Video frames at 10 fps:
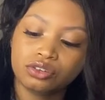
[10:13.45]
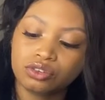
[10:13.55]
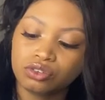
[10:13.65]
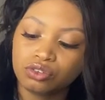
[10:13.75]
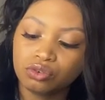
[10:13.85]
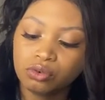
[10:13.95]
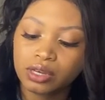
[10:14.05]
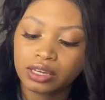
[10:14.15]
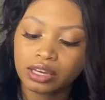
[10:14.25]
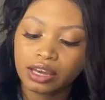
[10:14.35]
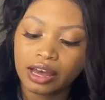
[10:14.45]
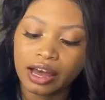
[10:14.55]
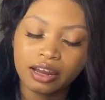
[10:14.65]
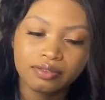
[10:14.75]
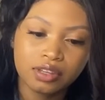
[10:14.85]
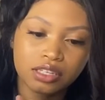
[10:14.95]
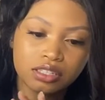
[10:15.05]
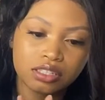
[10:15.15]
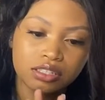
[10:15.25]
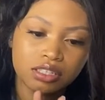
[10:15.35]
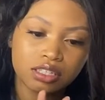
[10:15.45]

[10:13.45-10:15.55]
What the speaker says: you could get out of this